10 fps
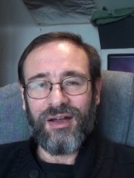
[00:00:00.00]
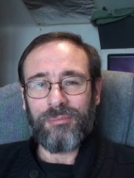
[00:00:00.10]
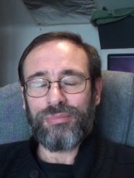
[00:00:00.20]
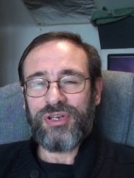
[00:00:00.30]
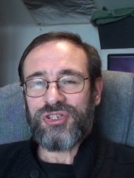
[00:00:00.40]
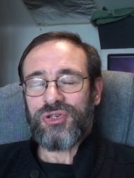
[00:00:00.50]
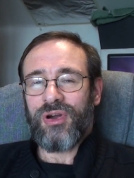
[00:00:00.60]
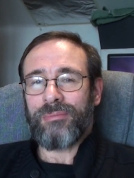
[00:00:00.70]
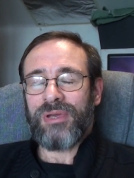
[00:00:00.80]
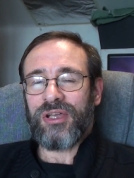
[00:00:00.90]
I'm pretty
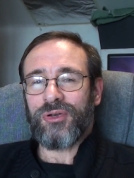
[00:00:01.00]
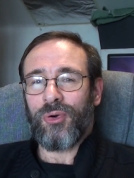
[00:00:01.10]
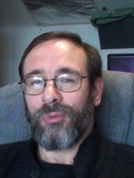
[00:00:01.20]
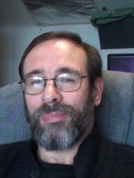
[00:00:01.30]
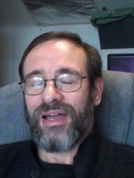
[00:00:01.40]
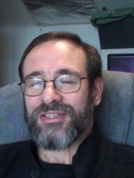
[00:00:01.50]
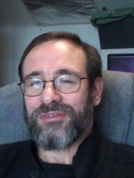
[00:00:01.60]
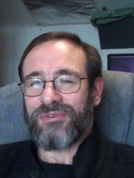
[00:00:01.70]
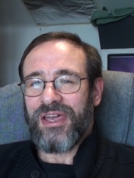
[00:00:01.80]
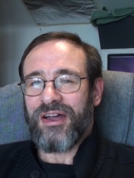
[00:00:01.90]
sure I'm being called back to
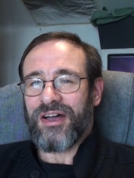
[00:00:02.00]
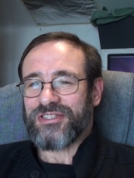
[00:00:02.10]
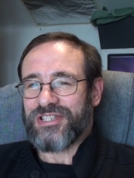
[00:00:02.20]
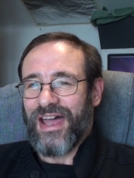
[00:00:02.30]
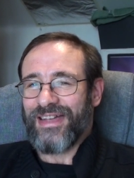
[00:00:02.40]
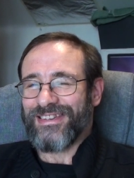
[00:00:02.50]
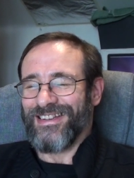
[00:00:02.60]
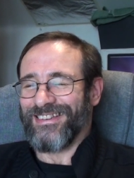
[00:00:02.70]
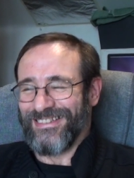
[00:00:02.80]
VR chat.